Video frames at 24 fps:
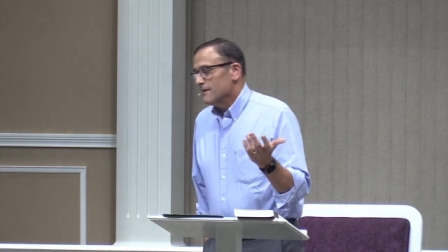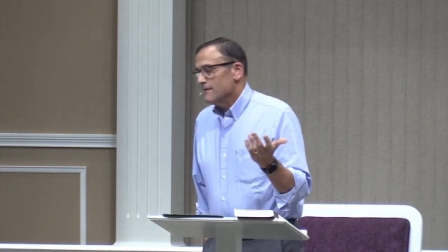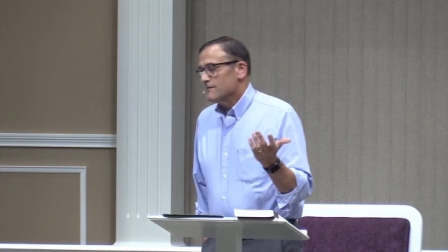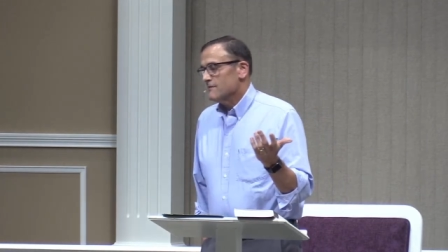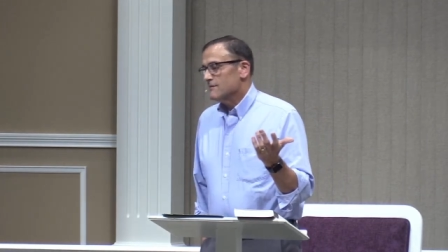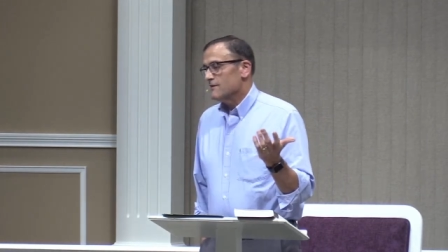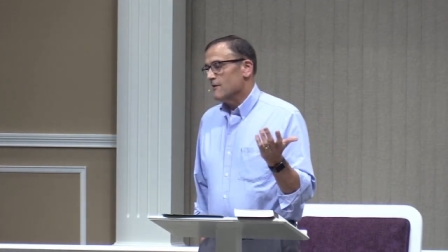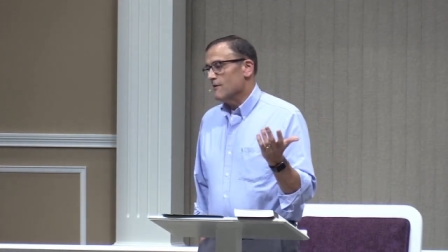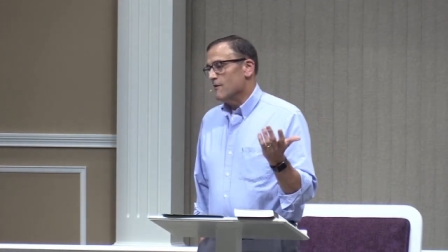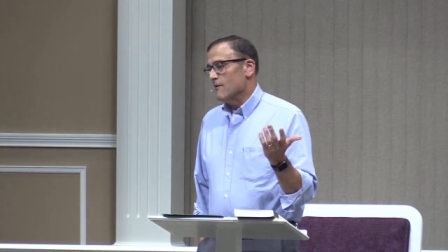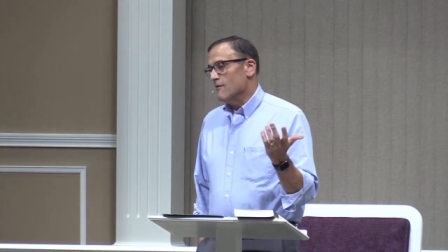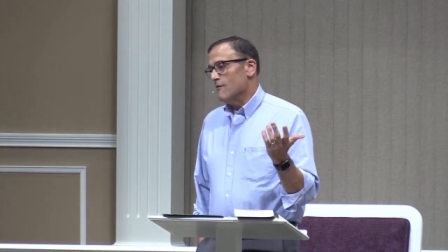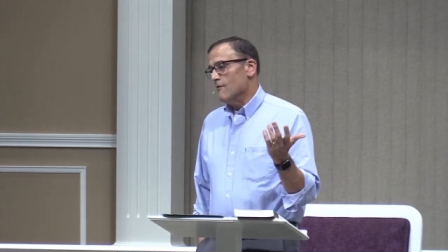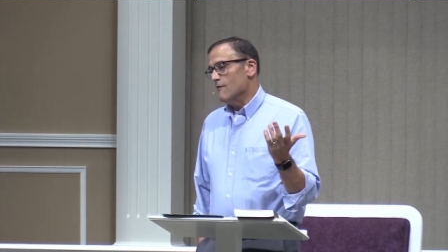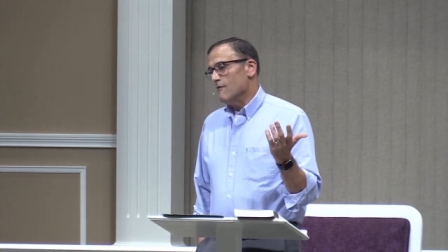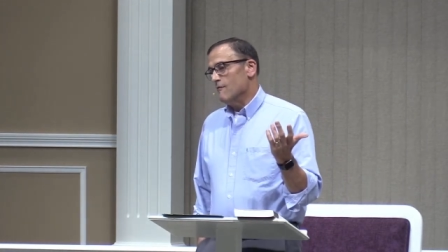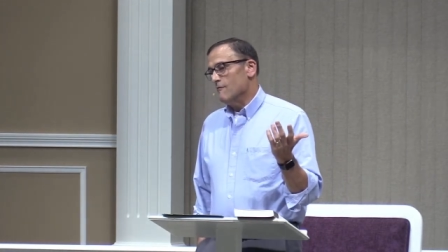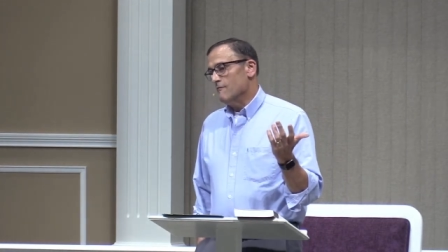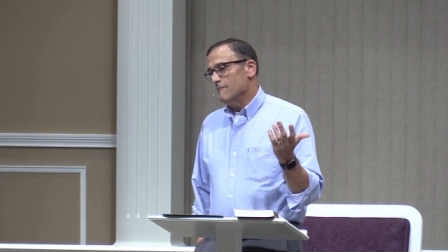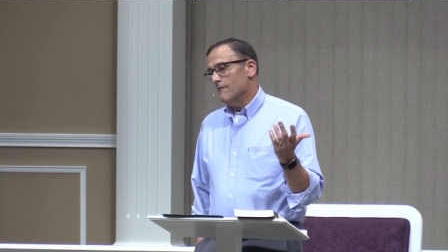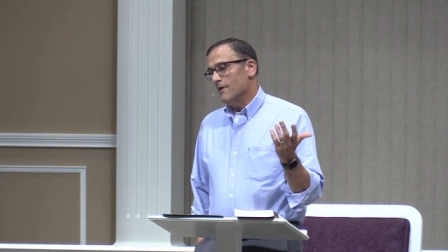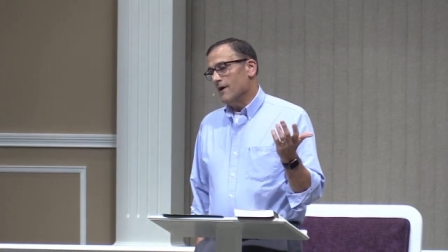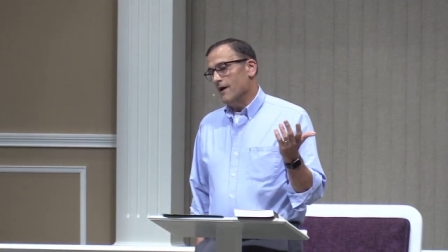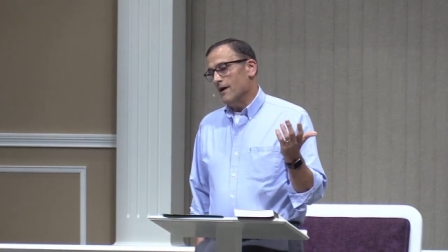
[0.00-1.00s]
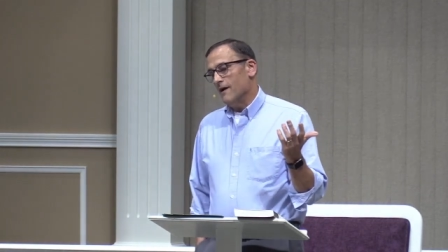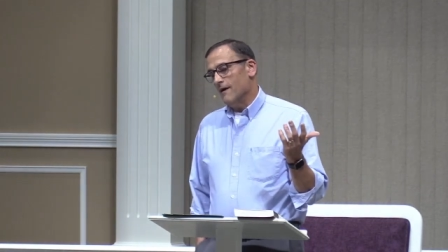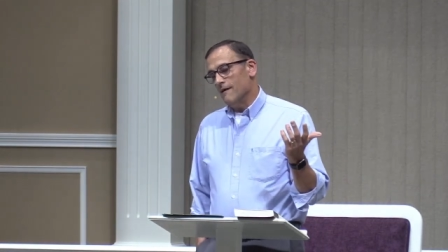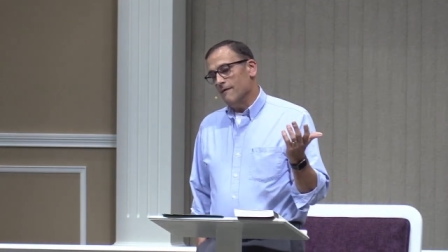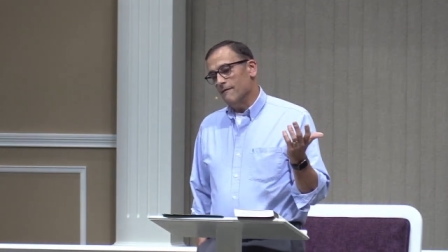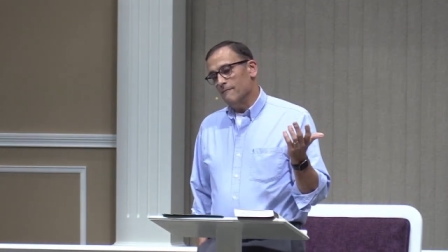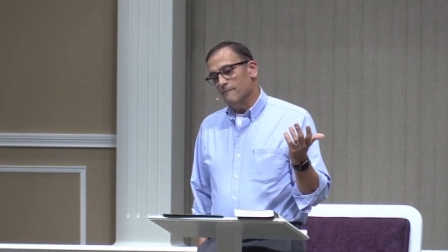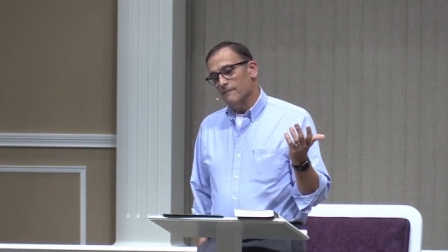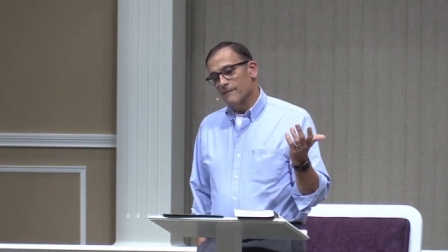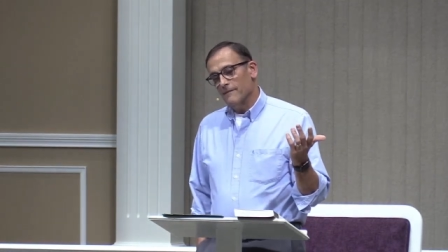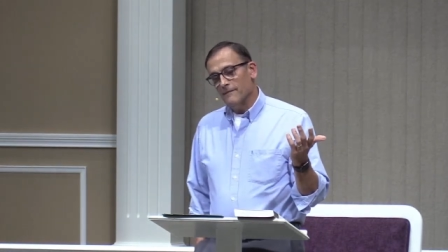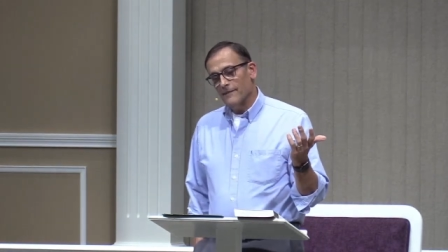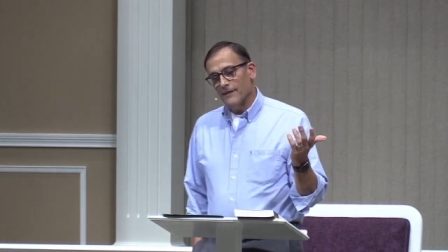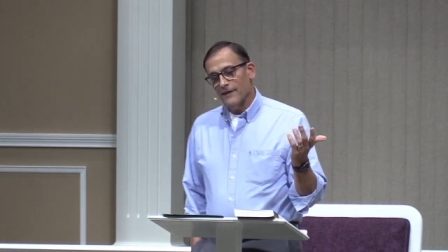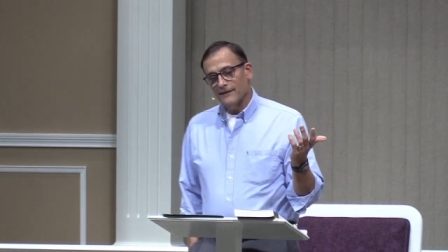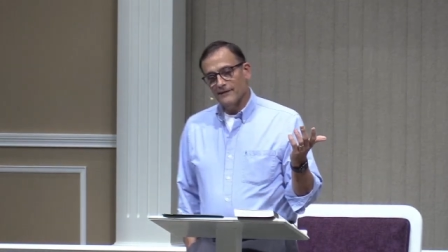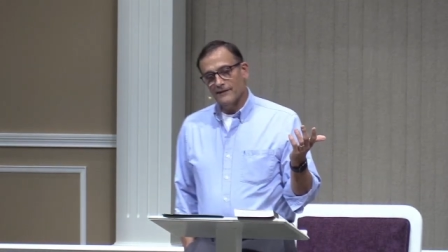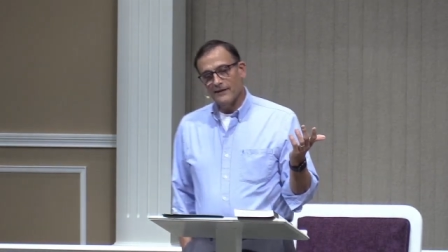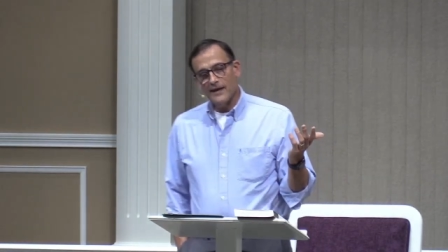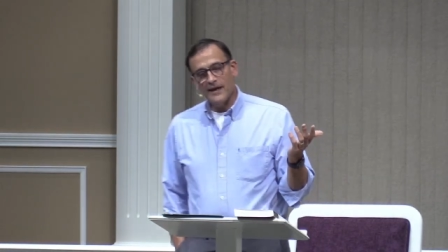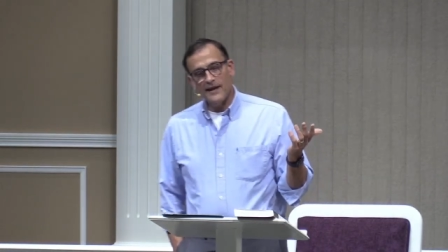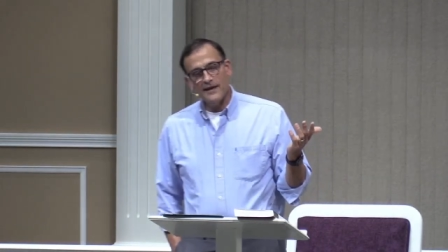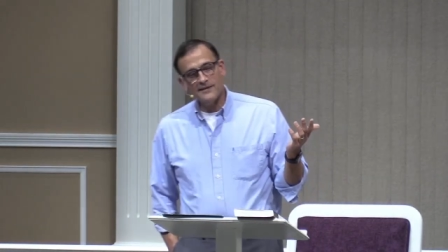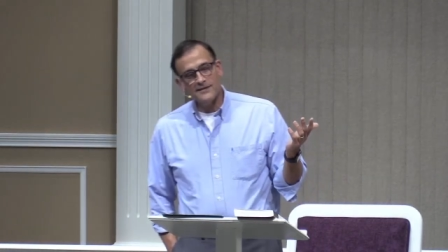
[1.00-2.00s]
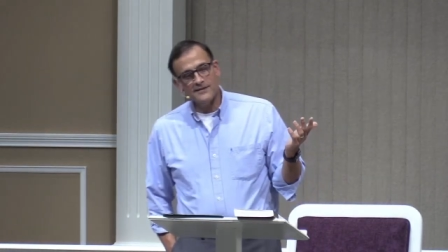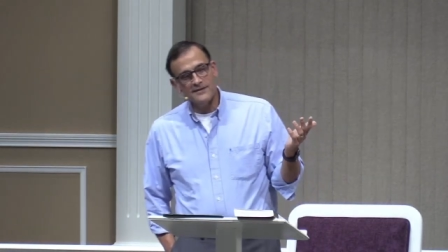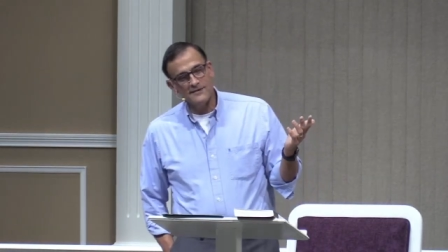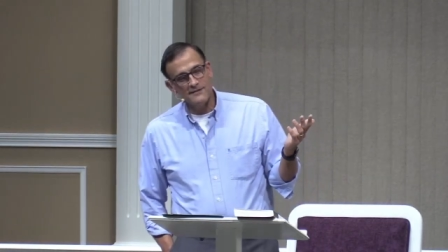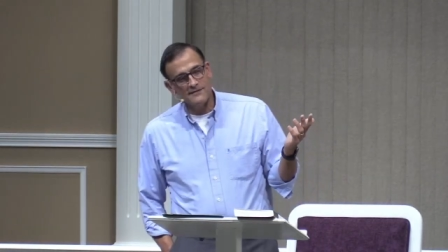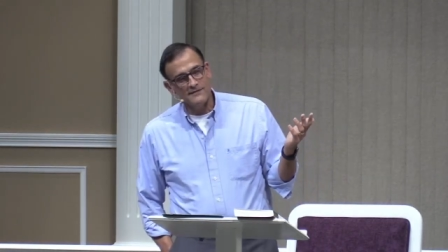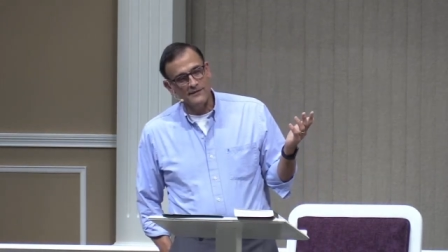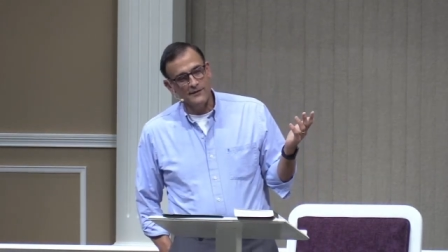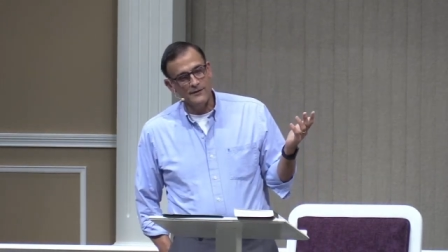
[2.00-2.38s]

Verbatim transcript: So, um, in case